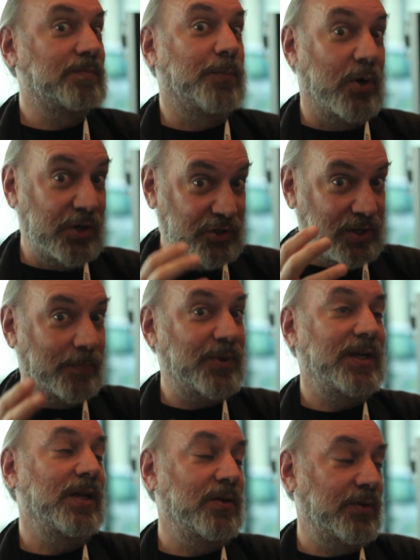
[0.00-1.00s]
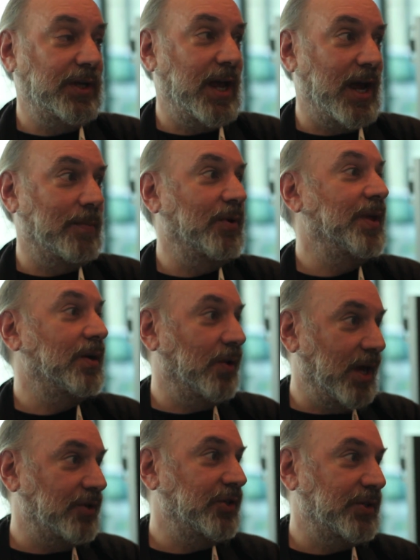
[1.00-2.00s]
putting something into the camera that
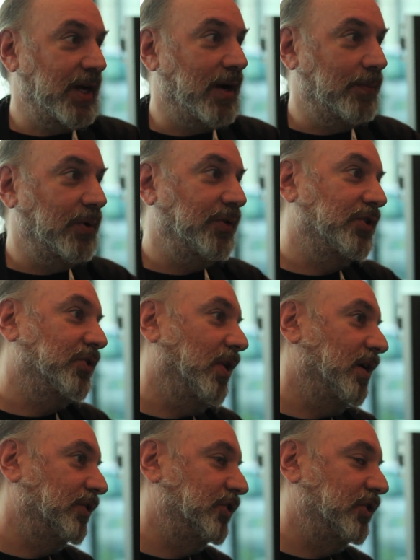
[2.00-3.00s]
allows it to output this log